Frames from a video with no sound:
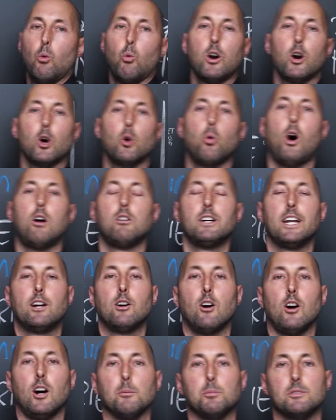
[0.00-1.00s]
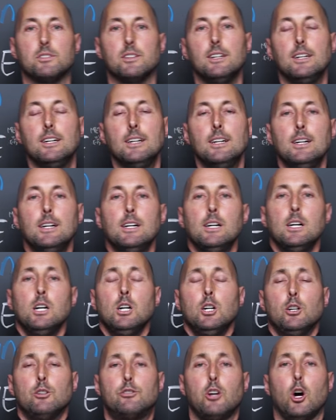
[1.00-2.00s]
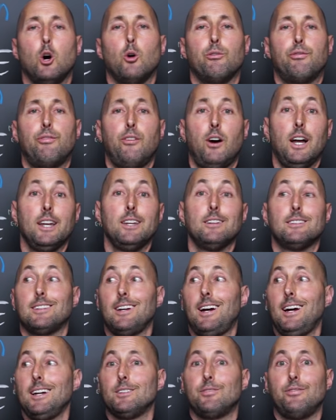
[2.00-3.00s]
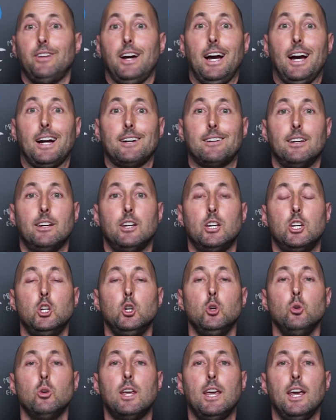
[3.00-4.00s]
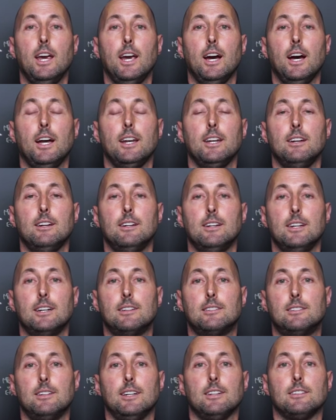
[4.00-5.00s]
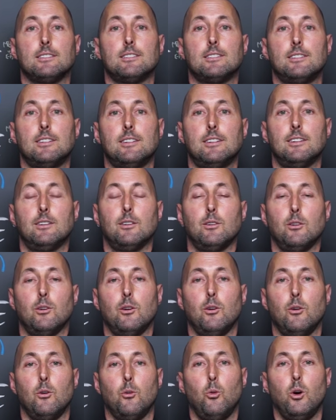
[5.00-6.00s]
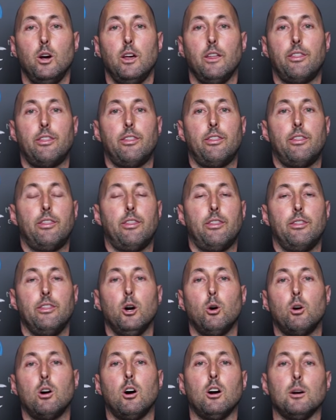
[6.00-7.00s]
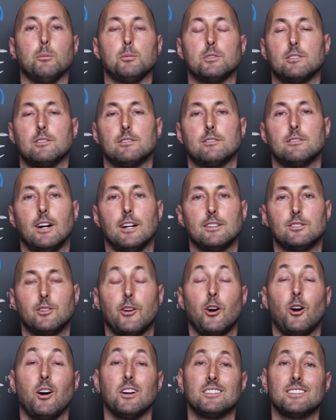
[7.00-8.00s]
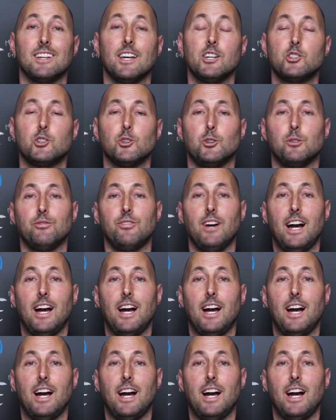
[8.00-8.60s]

what are quality carbs? So fun science fact, you can exist with no carbs, right? So there are essential